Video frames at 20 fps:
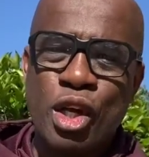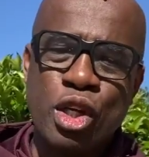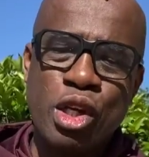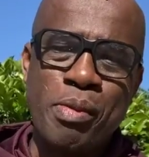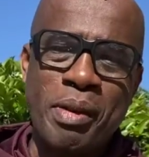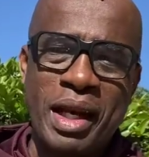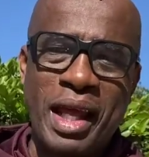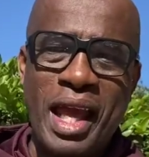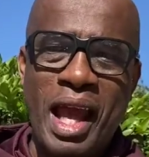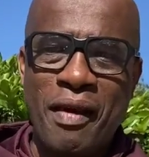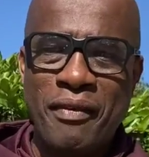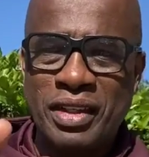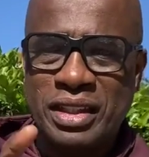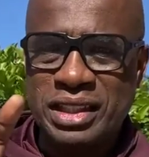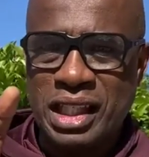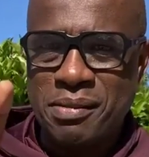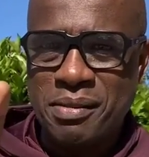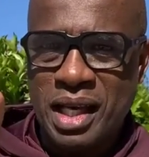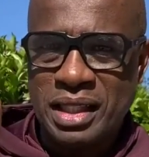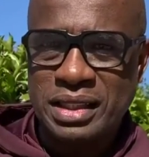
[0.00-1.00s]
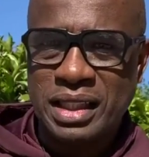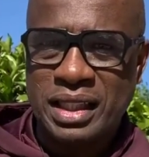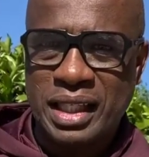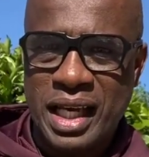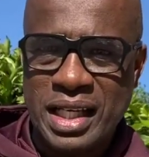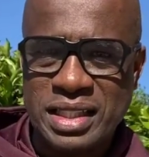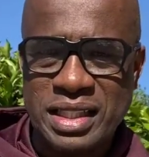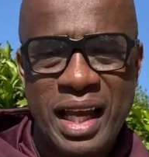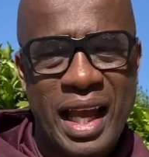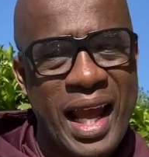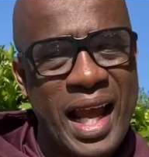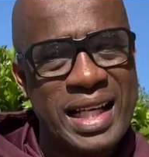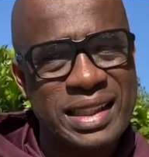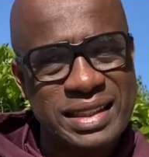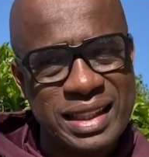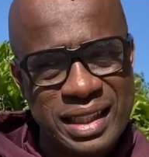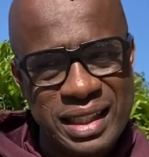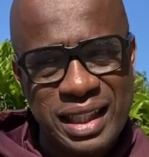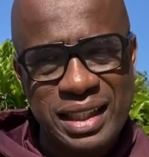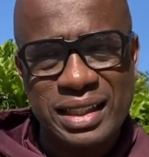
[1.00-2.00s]
You may not have the same education as
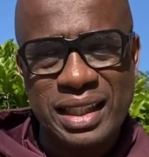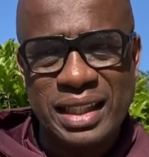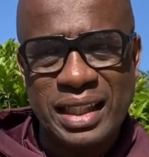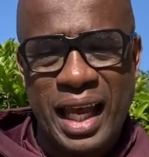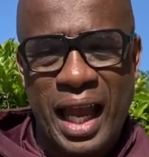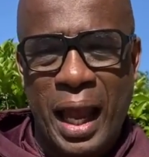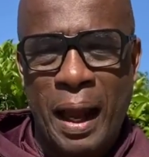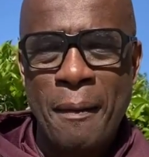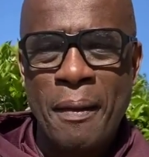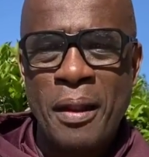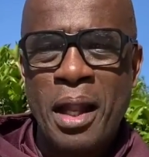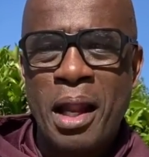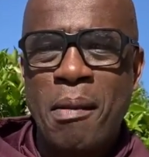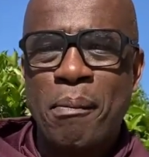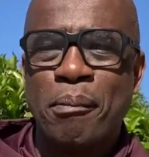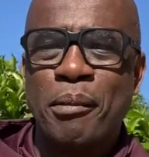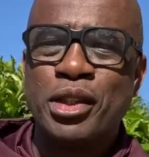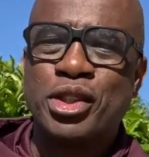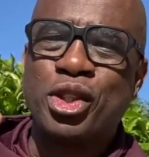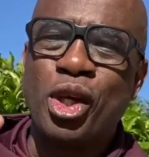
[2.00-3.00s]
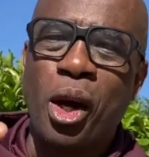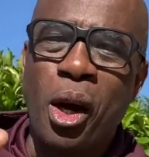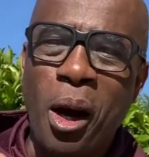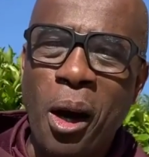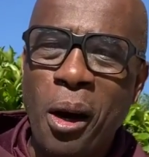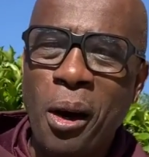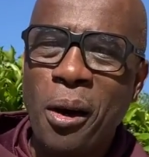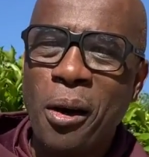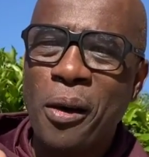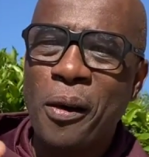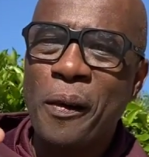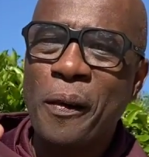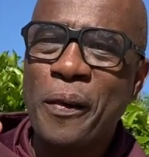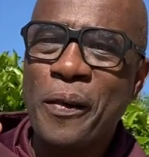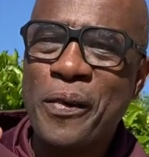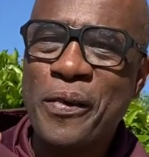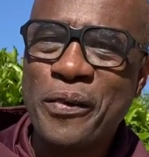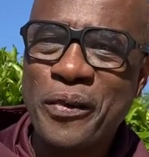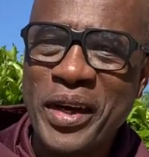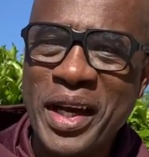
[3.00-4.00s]
the other guy, but you're
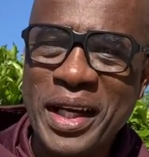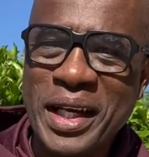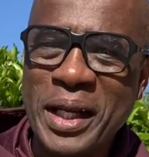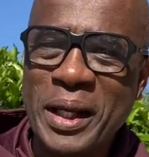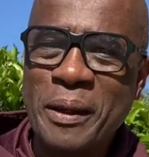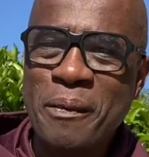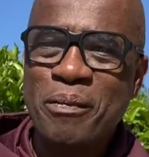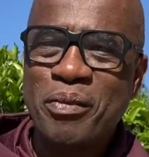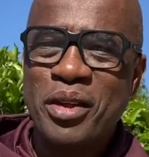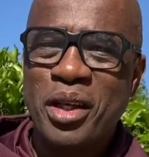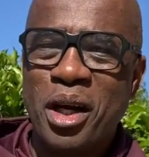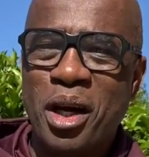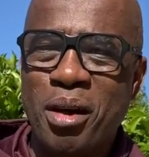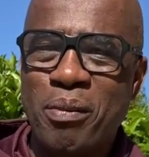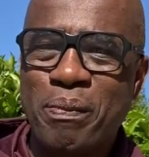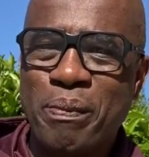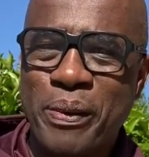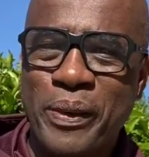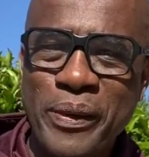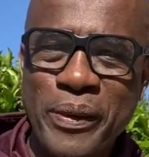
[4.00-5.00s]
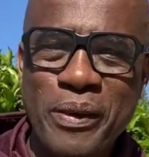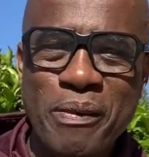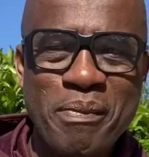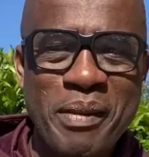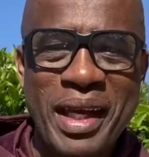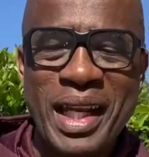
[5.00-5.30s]
all already approved.